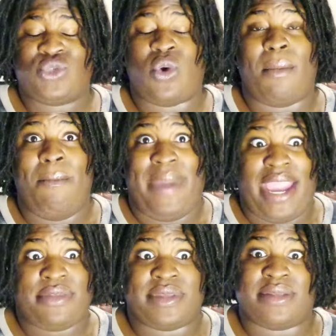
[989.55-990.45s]
sure
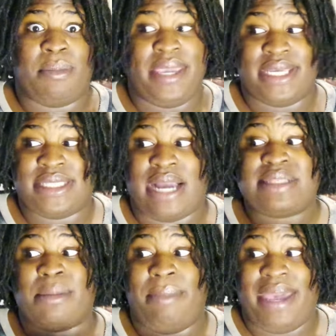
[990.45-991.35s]
math was the biggest thing. I
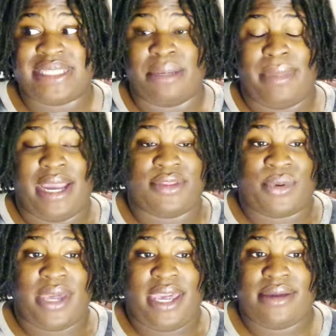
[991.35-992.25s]
was the best at math,
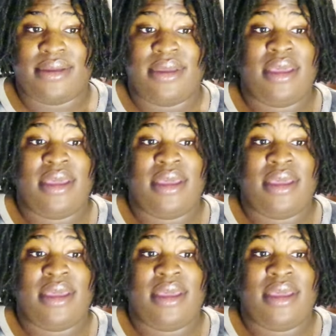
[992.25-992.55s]
okay?